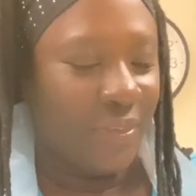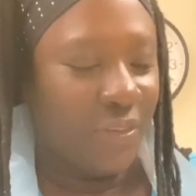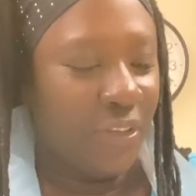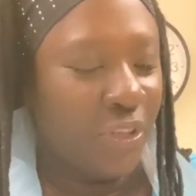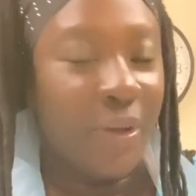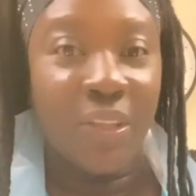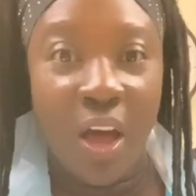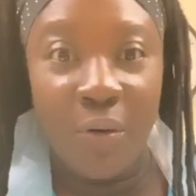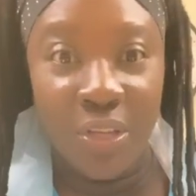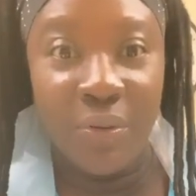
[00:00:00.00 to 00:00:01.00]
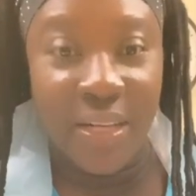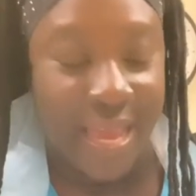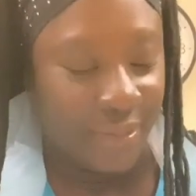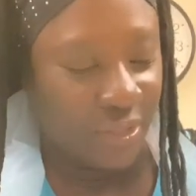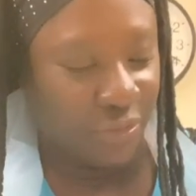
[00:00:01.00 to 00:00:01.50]
You do it how you would
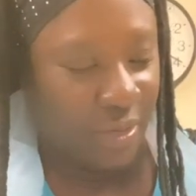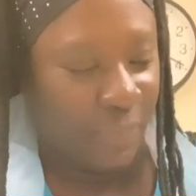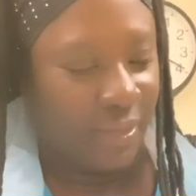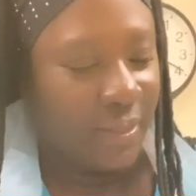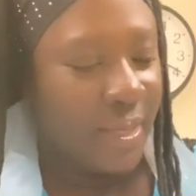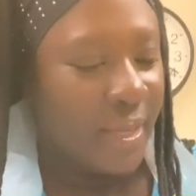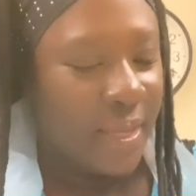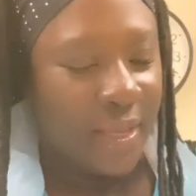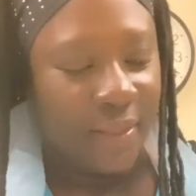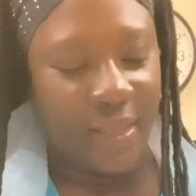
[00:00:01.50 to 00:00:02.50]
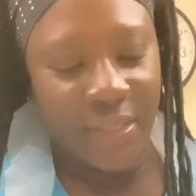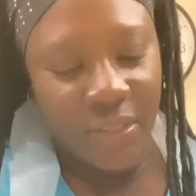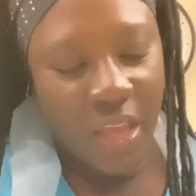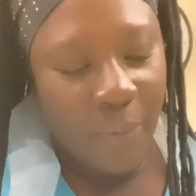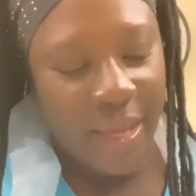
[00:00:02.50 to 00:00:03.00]
like to do it, but this
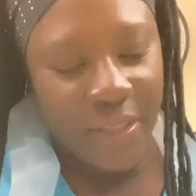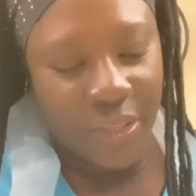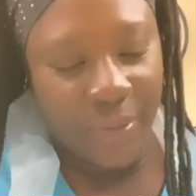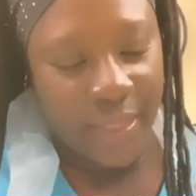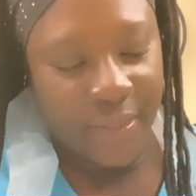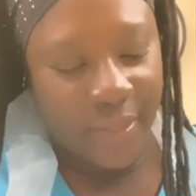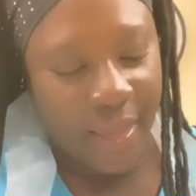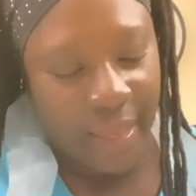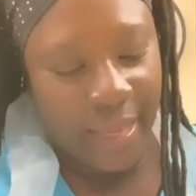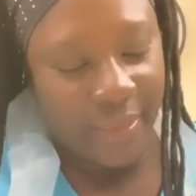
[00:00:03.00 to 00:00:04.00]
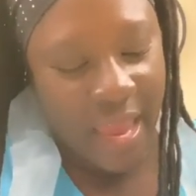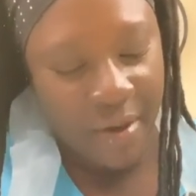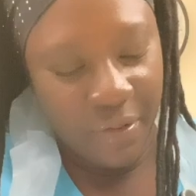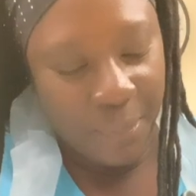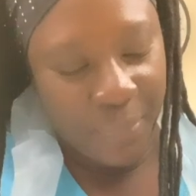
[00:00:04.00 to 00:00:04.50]
is how I do it. I get
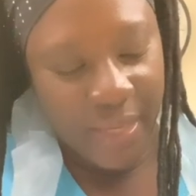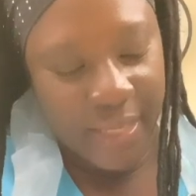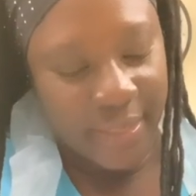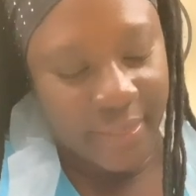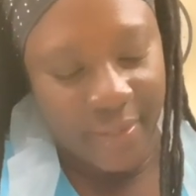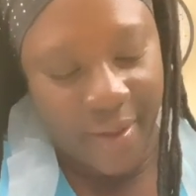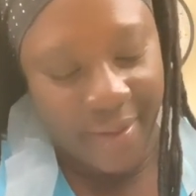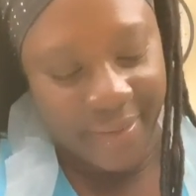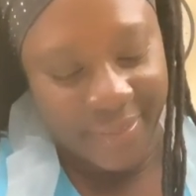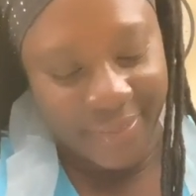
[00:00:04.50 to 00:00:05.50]
every piece, y'all.